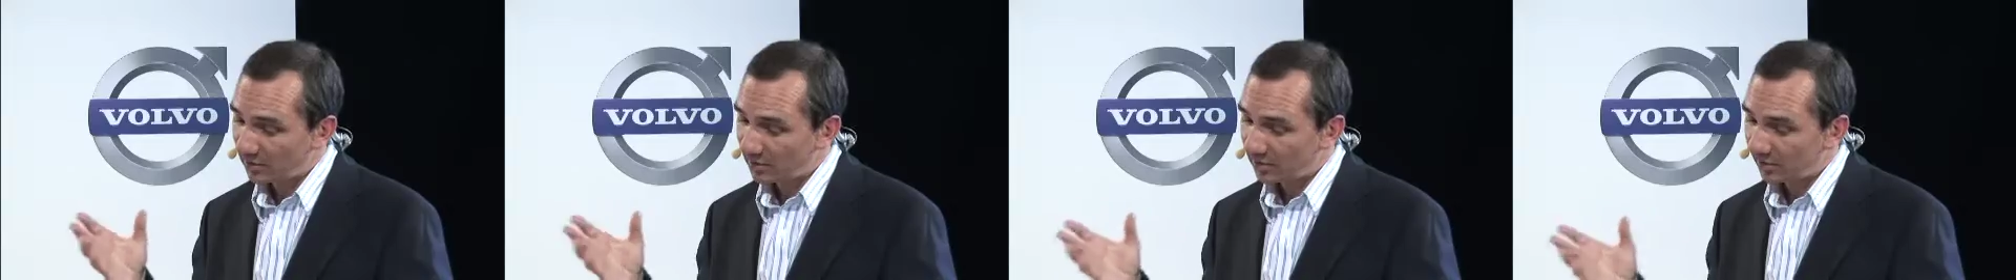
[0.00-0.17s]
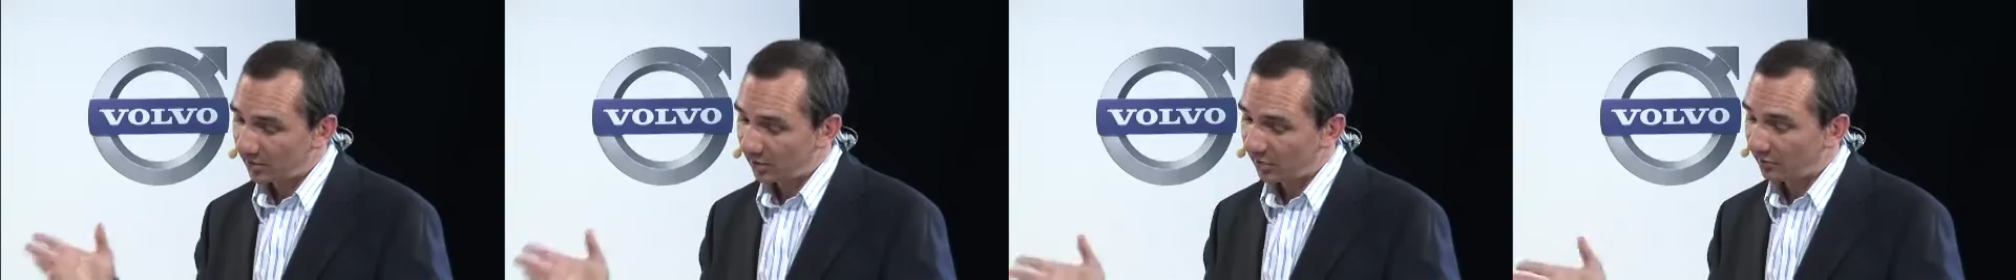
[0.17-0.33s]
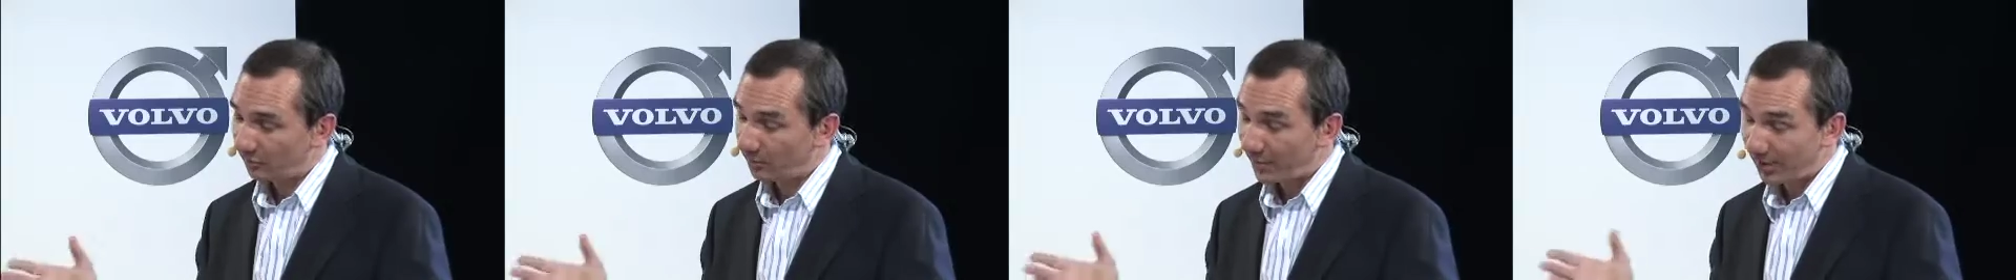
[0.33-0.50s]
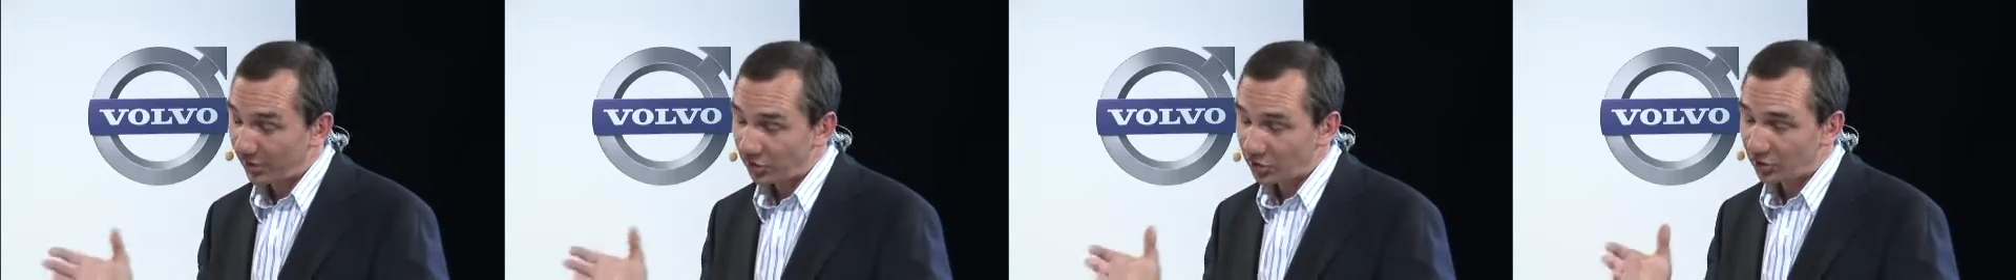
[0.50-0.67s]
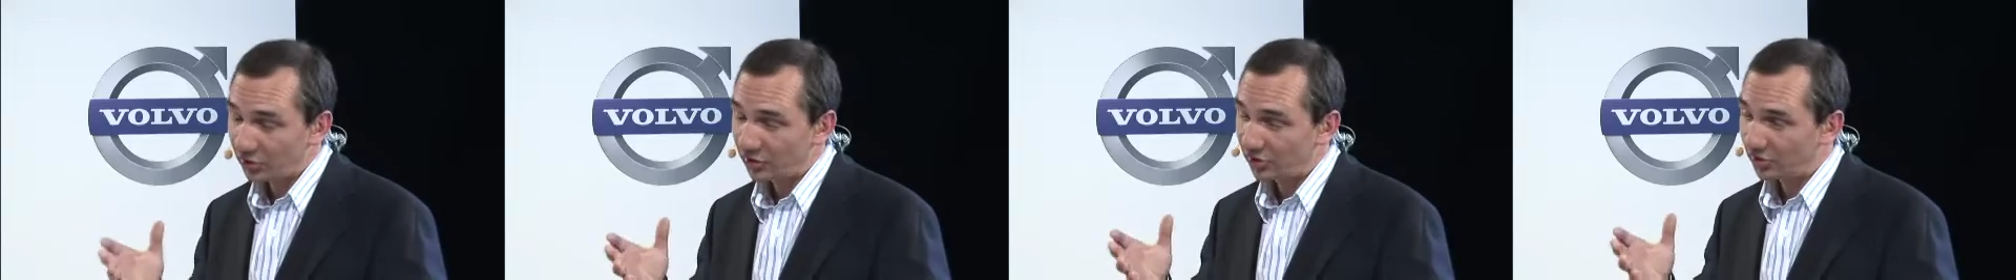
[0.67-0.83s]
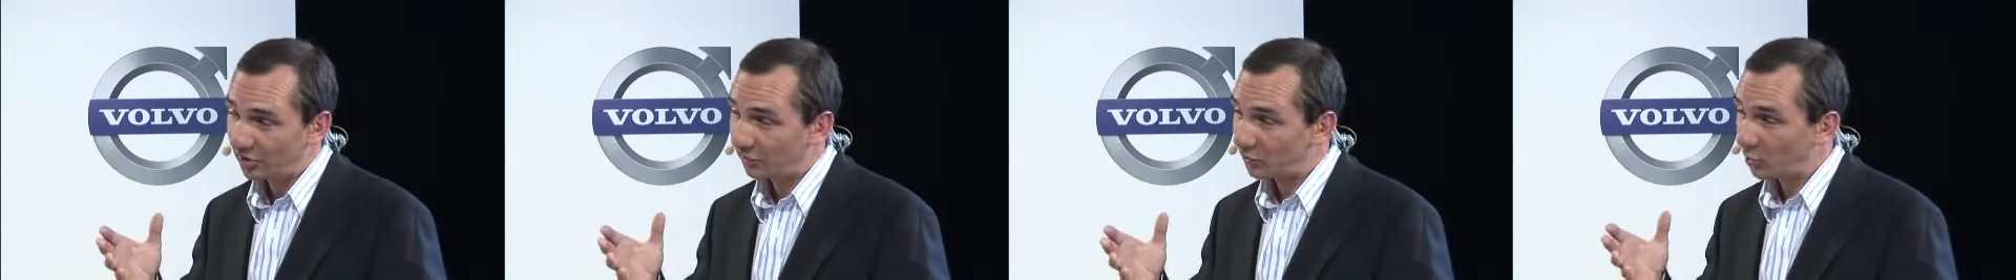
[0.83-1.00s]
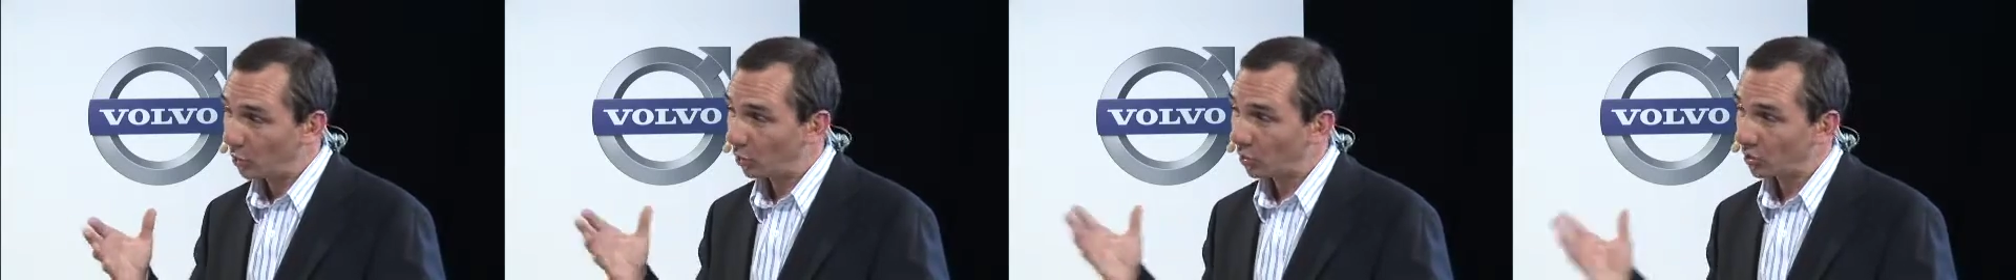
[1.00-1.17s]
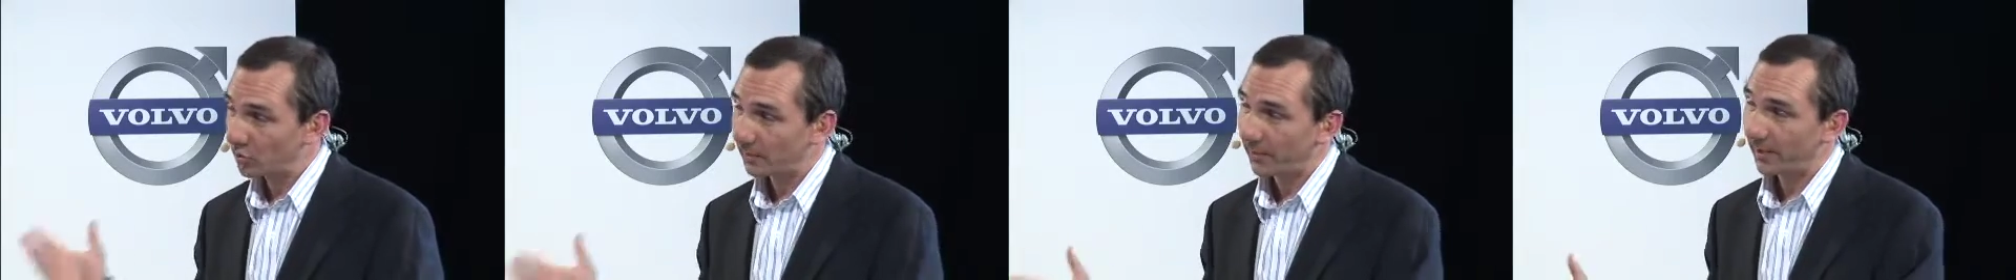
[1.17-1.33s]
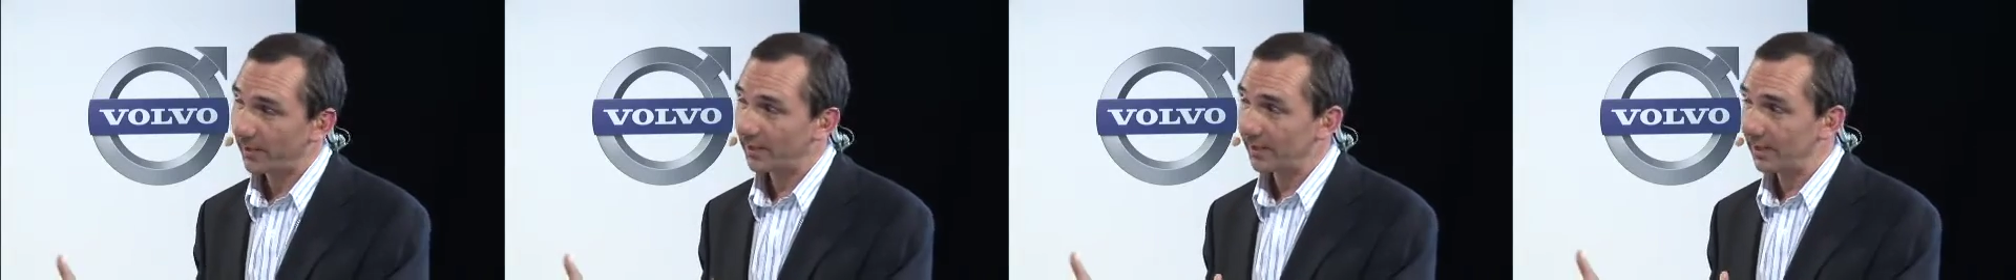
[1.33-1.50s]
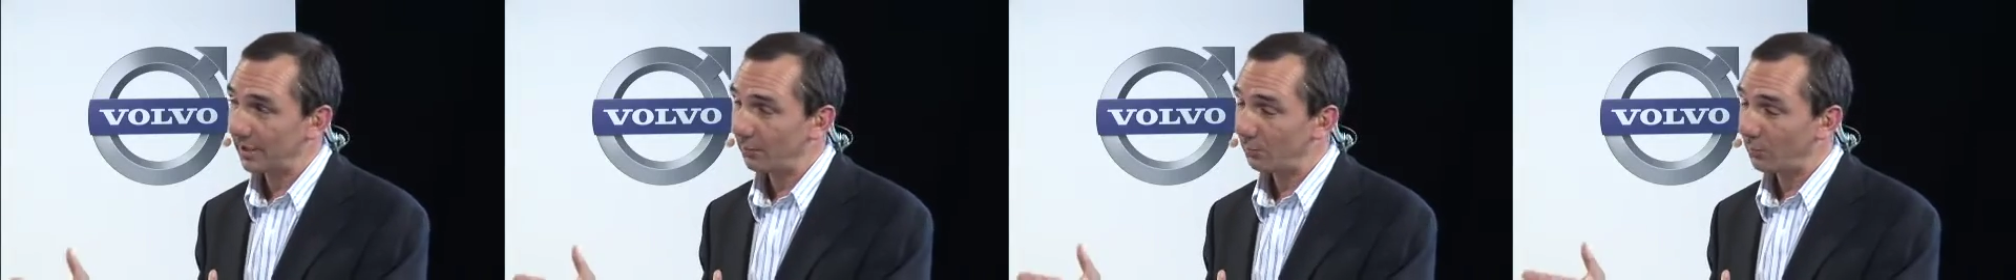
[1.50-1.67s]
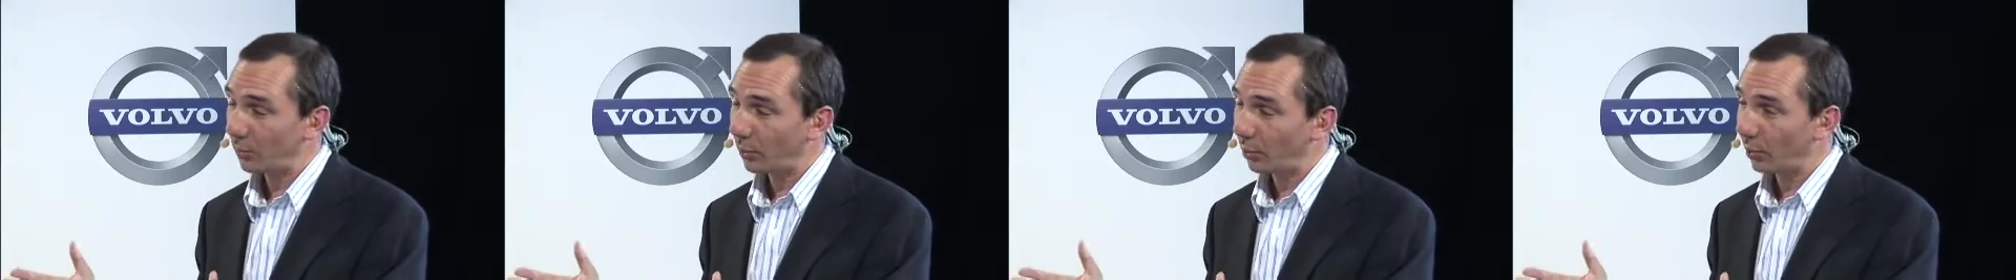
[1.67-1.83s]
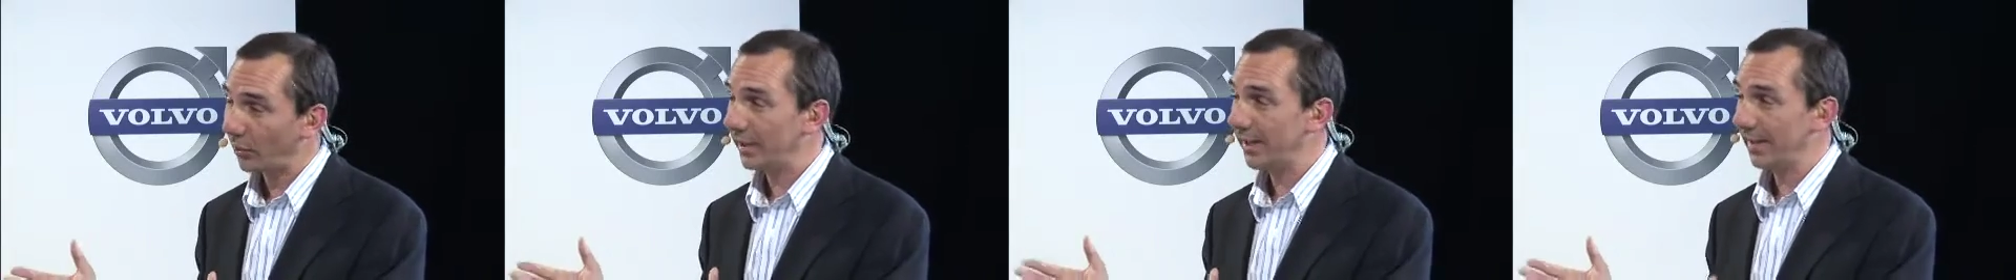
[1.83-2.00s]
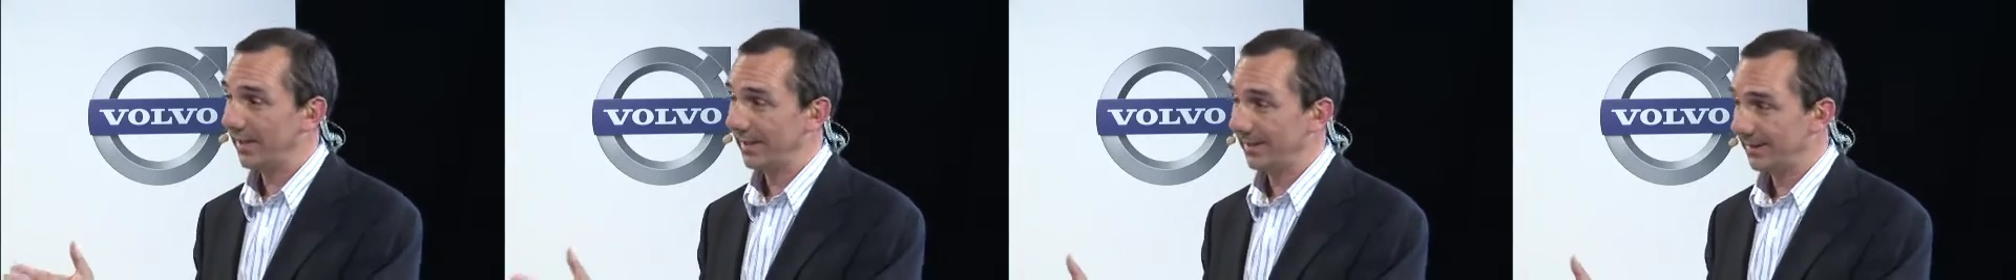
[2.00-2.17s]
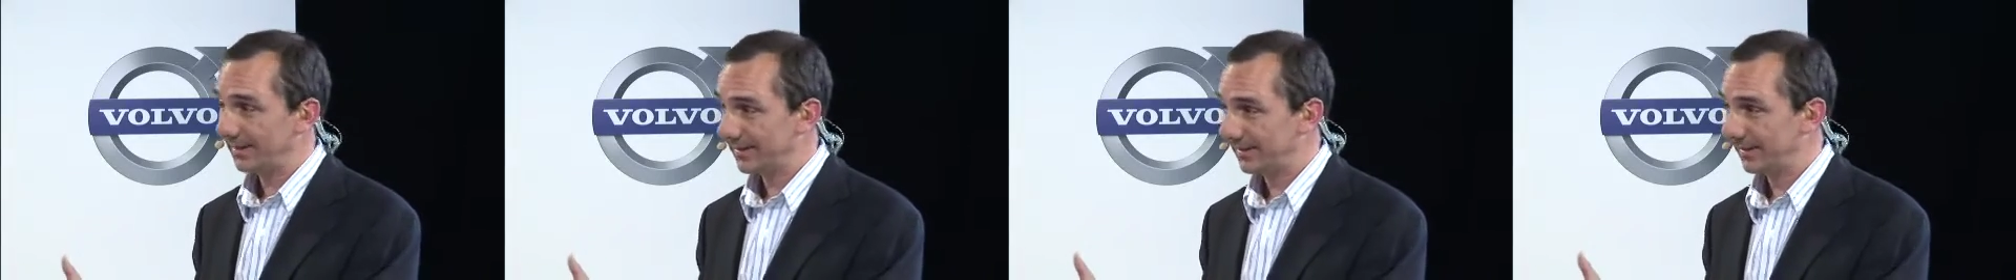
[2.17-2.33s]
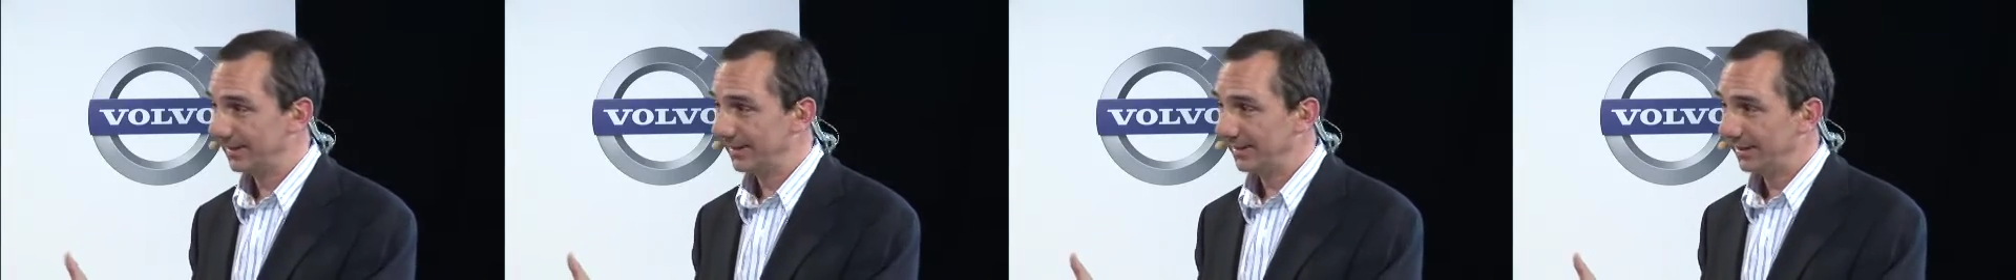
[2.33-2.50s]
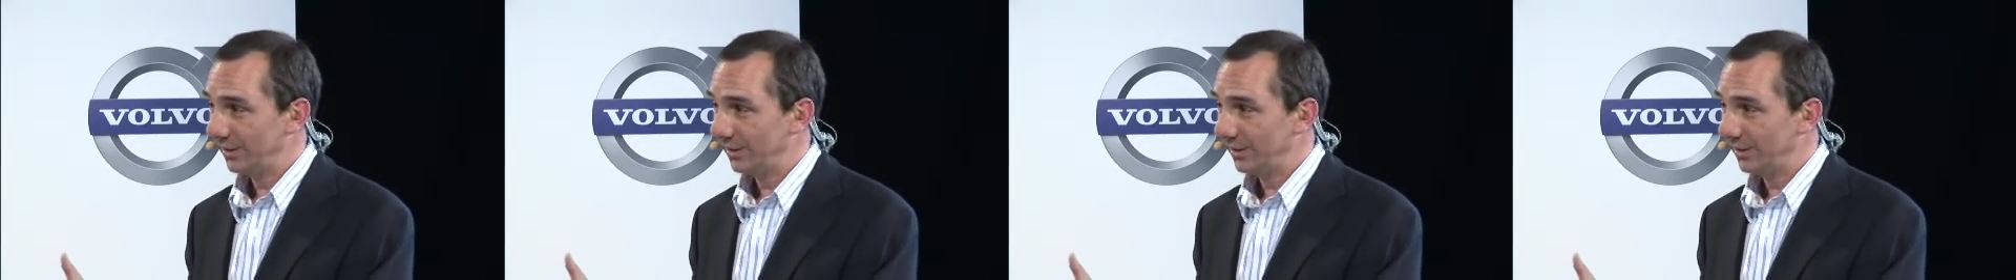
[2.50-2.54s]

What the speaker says: that you've talked about the employees